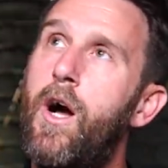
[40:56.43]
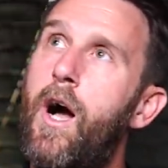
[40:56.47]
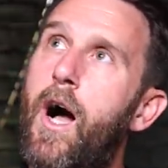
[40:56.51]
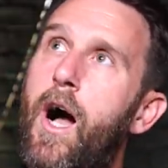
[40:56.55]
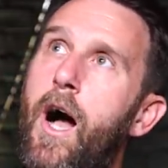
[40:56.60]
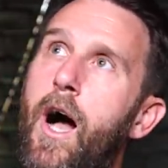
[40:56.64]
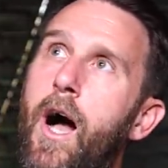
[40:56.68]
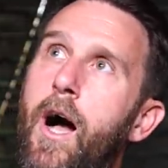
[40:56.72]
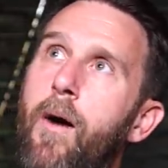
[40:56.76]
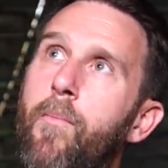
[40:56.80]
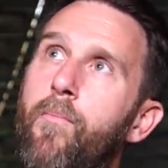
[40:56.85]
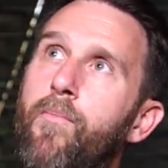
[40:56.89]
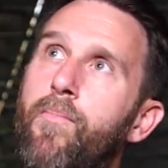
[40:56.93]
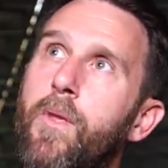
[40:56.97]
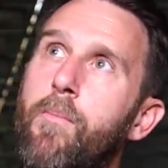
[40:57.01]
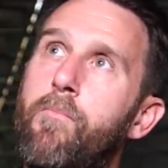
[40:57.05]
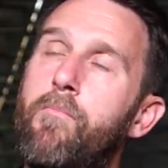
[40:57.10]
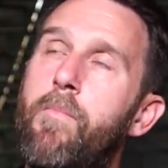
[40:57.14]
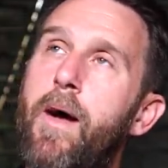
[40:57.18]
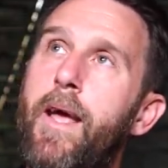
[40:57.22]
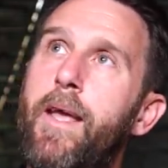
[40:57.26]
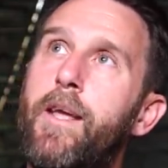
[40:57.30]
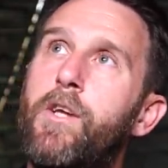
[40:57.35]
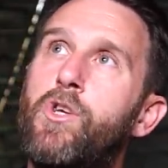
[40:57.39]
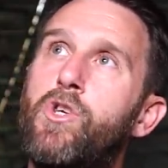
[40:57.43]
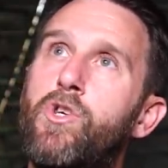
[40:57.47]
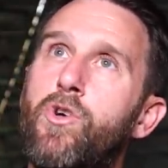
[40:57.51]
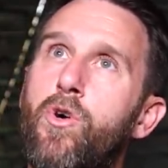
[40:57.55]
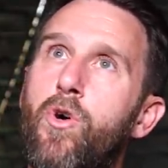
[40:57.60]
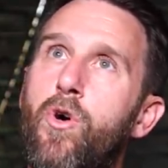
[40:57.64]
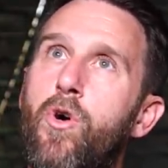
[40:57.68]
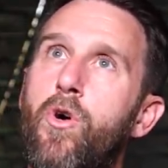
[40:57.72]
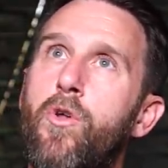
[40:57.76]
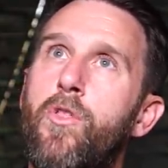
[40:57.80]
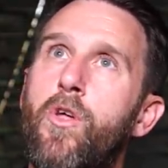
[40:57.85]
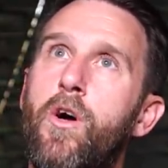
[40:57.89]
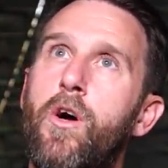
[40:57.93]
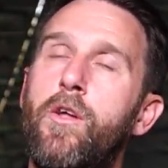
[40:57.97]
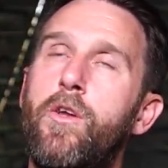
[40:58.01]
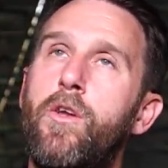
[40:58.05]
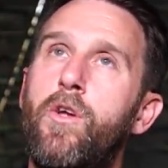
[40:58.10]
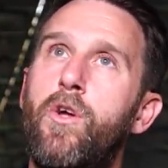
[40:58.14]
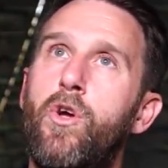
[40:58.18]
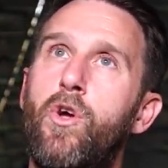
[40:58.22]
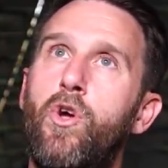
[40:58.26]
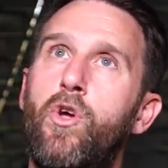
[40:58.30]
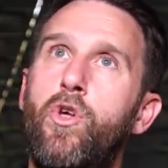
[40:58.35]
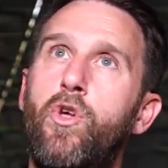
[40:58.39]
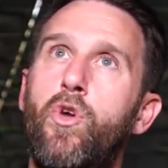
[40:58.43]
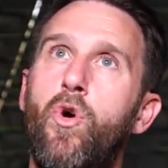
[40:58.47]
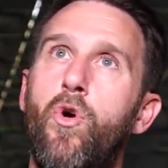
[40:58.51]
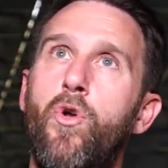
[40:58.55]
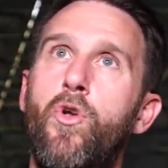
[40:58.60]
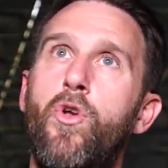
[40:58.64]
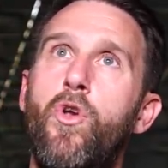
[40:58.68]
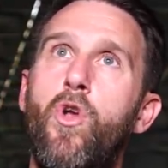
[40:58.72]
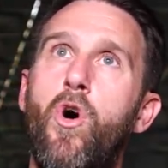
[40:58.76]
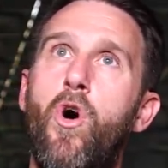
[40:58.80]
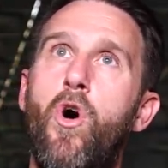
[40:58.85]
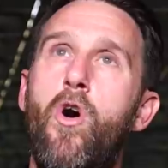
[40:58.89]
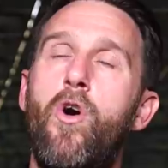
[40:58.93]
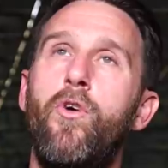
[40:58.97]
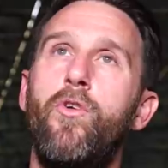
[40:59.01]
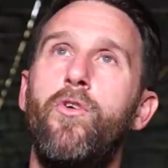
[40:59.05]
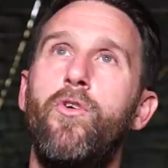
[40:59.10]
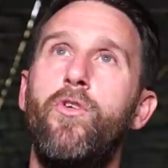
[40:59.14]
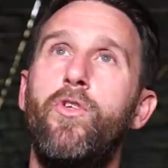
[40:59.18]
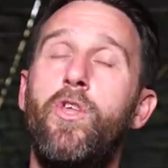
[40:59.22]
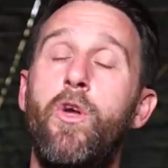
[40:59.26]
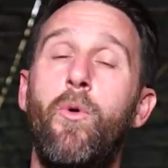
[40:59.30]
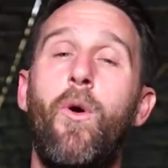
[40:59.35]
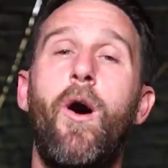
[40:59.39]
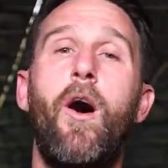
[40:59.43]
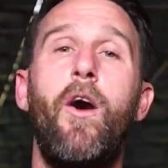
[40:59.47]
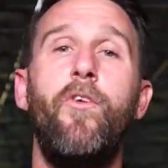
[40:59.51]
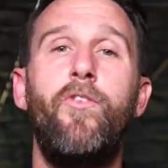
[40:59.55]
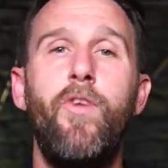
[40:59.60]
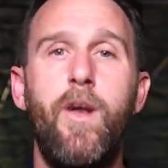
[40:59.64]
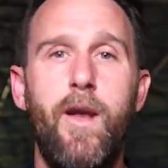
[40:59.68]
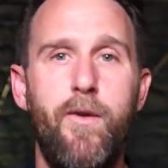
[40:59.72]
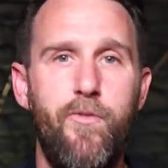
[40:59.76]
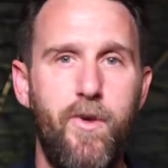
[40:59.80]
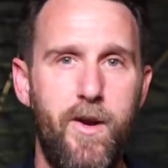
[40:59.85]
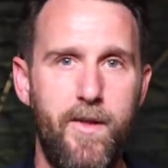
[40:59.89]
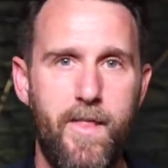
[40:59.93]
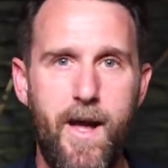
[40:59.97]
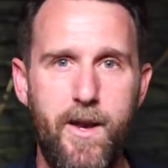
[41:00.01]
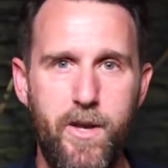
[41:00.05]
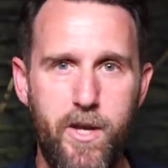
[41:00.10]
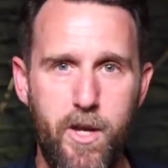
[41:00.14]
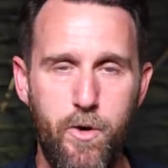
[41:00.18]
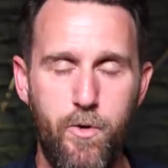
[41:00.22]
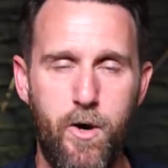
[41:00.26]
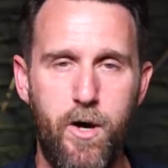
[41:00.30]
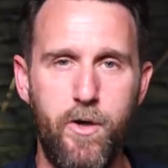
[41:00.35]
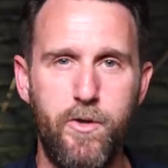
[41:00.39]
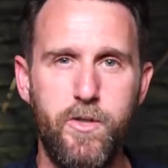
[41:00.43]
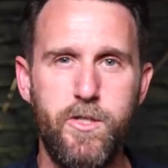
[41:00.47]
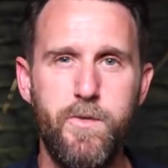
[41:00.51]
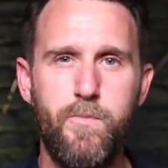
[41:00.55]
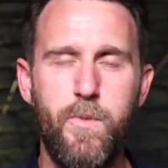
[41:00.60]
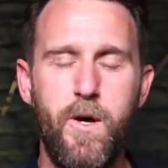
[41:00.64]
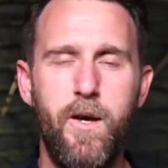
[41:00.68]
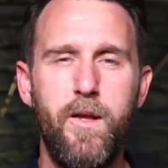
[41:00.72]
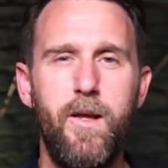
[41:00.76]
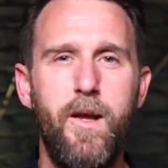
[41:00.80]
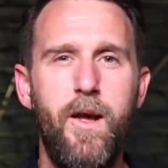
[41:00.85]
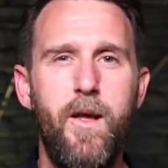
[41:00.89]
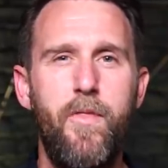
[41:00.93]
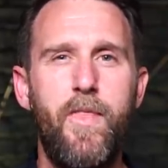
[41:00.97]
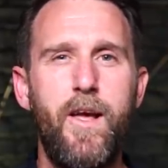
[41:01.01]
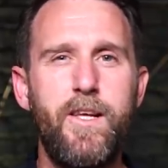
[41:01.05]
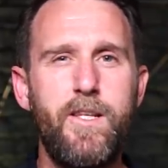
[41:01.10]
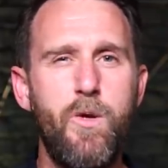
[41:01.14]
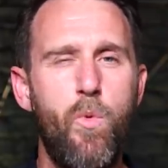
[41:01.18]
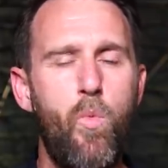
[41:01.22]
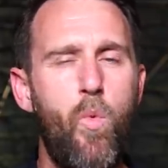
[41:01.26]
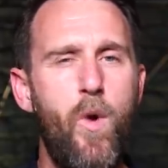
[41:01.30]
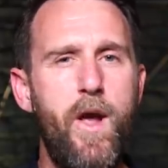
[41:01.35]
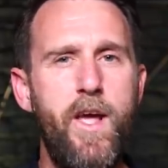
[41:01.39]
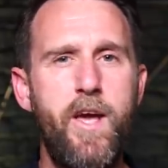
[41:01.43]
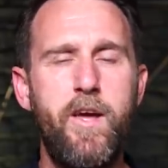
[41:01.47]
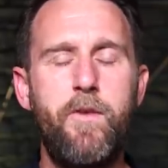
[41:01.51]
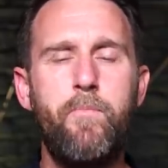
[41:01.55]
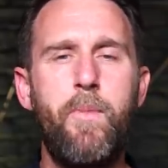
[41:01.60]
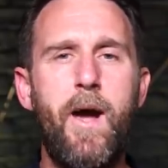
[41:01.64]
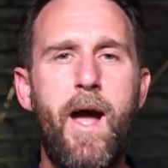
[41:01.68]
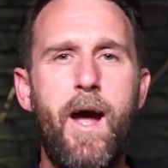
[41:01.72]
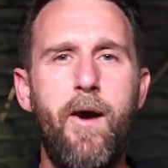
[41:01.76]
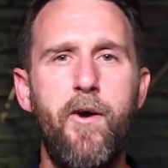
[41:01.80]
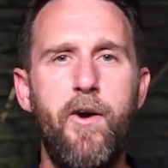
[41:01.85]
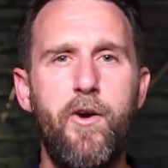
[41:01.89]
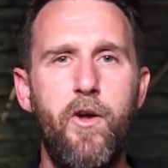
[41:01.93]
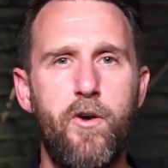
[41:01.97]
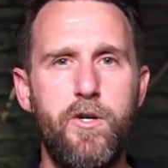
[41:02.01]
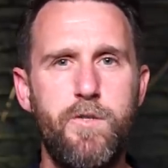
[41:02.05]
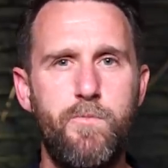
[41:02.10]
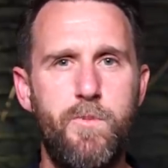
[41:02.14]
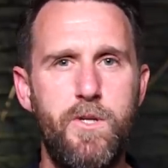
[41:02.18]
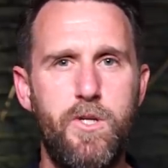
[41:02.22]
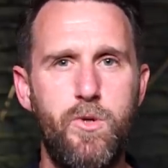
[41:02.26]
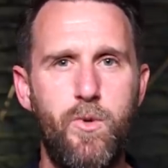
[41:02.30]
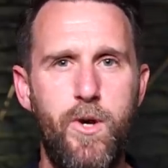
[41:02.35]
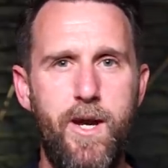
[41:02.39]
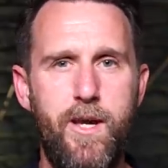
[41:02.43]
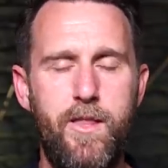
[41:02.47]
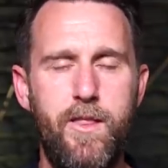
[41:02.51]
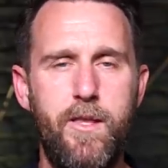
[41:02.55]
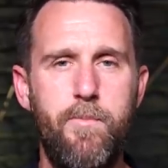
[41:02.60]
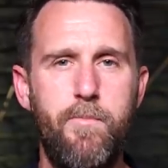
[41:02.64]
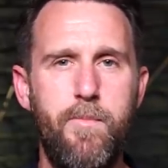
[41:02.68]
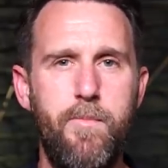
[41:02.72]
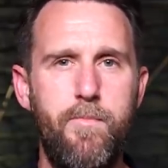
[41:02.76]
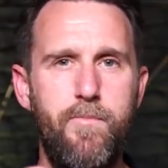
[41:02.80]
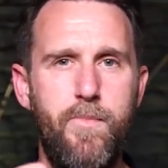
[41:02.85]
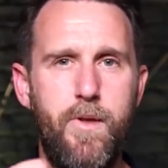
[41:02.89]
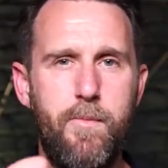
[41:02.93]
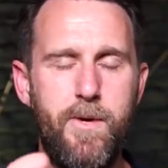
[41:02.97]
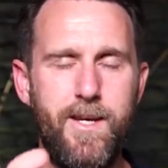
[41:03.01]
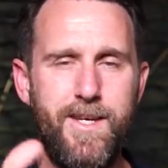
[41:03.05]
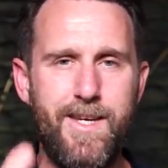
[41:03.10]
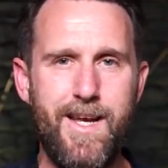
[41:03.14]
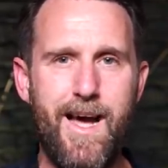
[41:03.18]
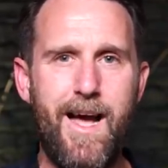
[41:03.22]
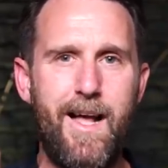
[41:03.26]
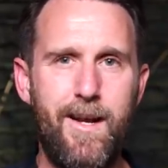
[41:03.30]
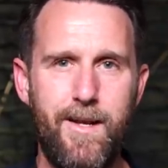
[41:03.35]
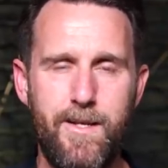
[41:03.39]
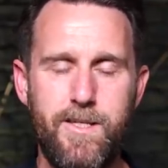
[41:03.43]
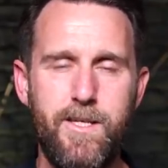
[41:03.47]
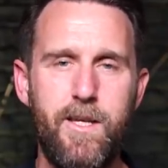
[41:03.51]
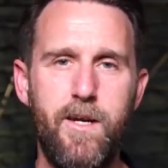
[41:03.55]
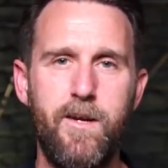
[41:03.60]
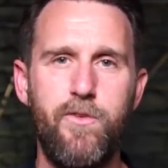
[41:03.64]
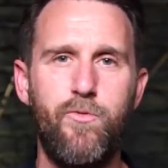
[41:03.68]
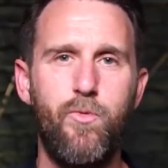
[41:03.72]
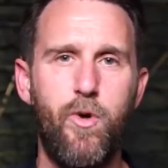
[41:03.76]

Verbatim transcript: um, make sure that you're not you are delivering that nuance, but there's a weird paradox between the, the modality of